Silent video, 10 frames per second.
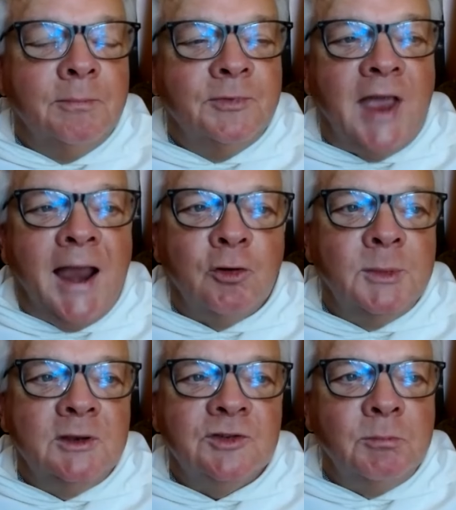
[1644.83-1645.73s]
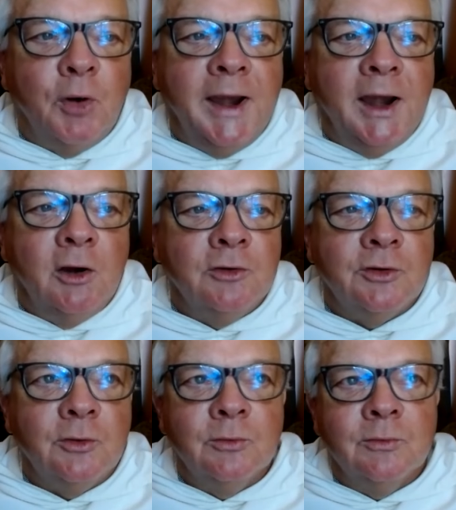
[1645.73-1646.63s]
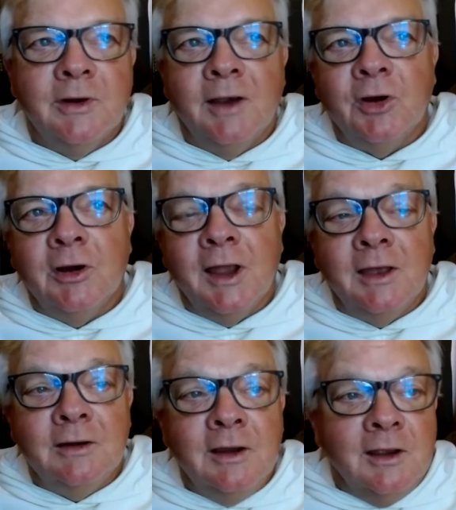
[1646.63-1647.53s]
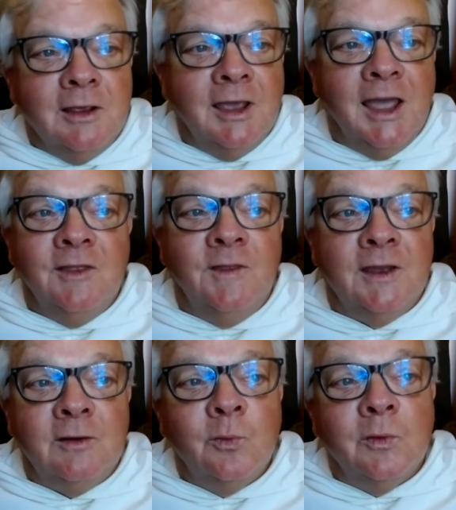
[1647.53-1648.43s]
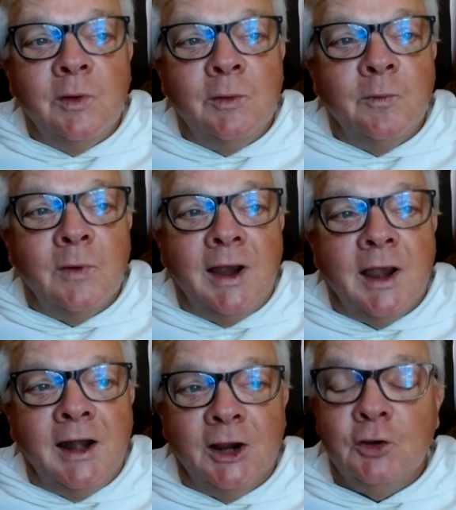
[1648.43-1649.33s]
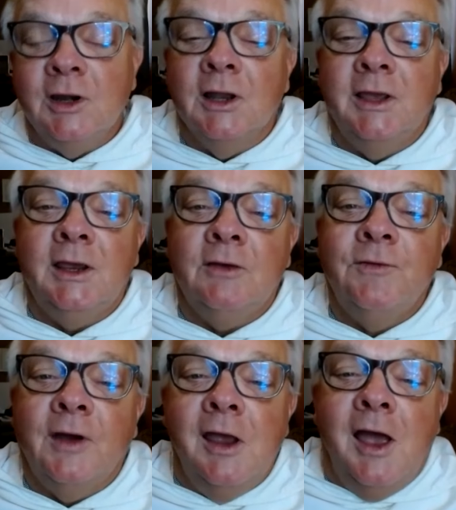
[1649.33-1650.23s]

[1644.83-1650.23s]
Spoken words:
sacraments and prayers or whatever. And then I couldn't leave.